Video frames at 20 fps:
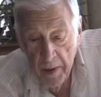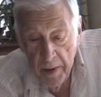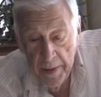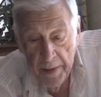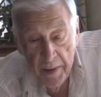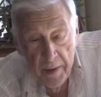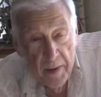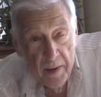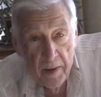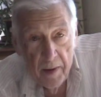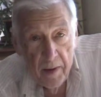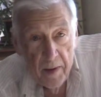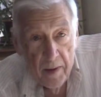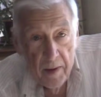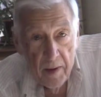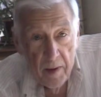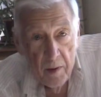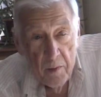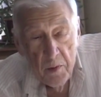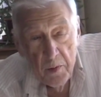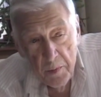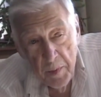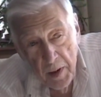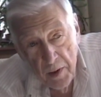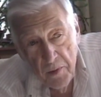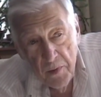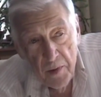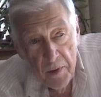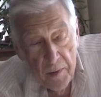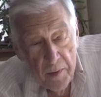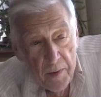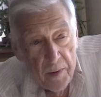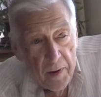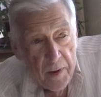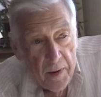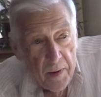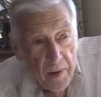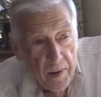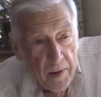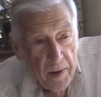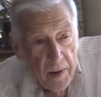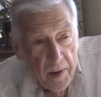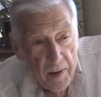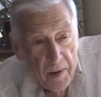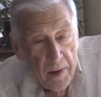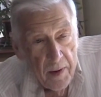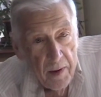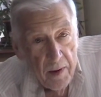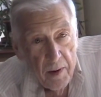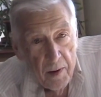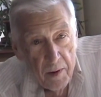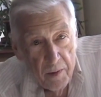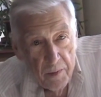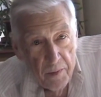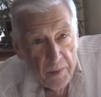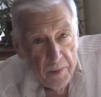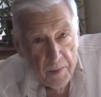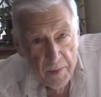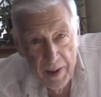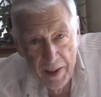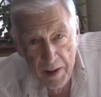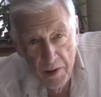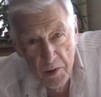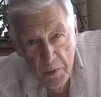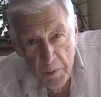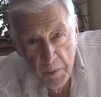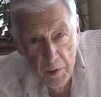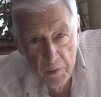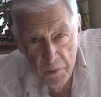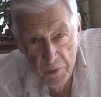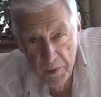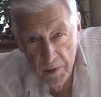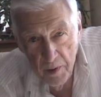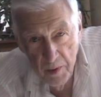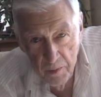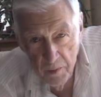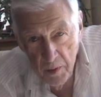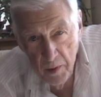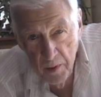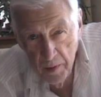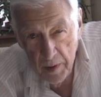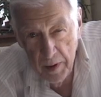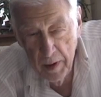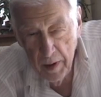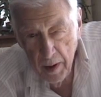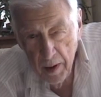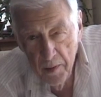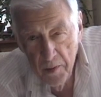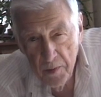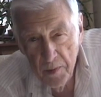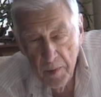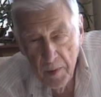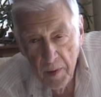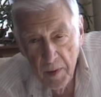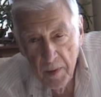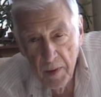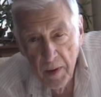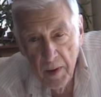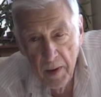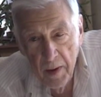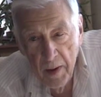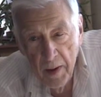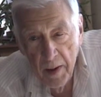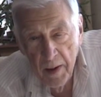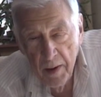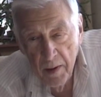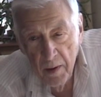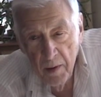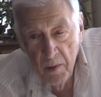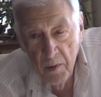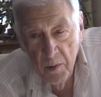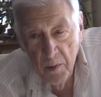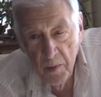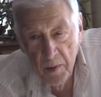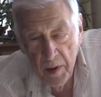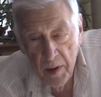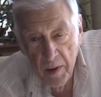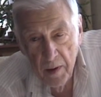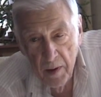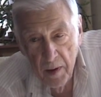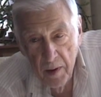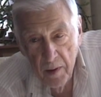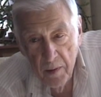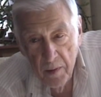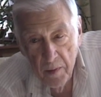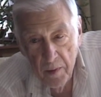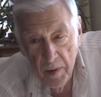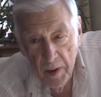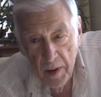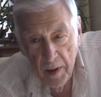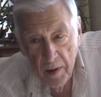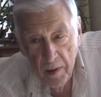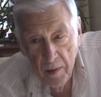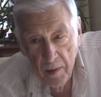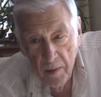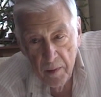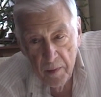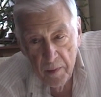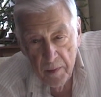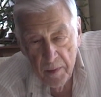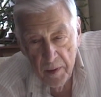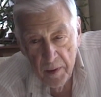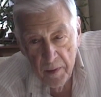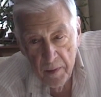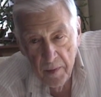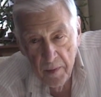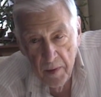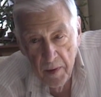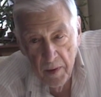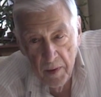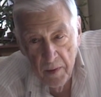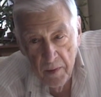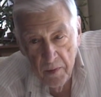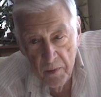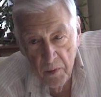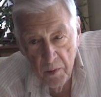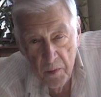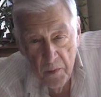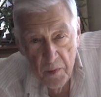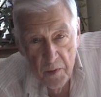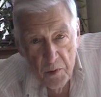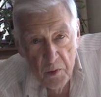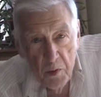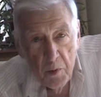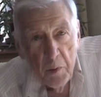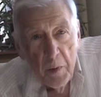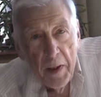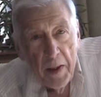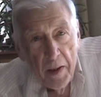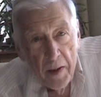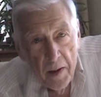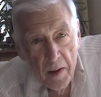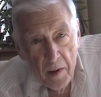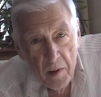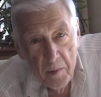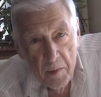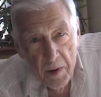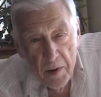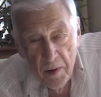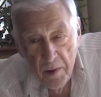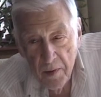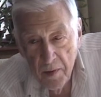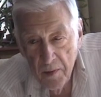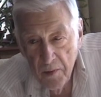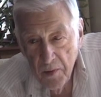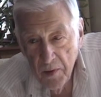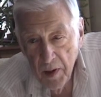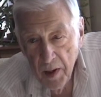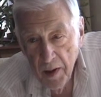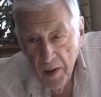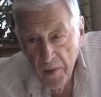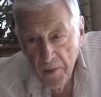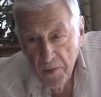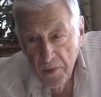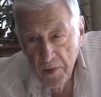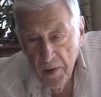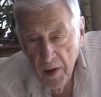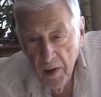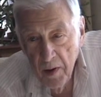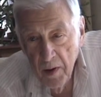And he was Mexican, and he loved dance music of all kinds, and I knew that he could handle the sort of the swing element in jazz.